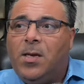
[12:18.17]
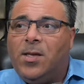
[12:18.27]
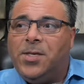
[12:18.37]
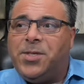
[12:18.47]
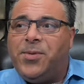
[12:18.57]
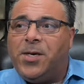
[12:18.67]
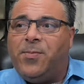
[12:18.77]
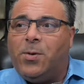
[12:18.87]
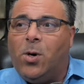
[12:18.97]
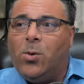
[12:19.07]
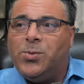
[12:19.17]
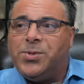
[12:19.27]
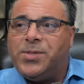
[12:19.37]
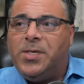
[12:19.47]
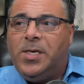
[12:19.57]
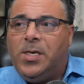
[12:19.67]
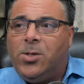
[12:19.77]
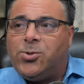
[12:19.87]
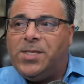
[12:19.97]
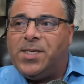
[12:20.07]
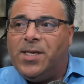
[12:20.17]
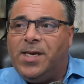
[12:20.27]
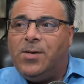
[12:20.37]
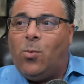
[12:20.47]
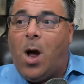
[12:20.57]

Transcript: Lizzie, thank you for the rose. Tracy Lynn,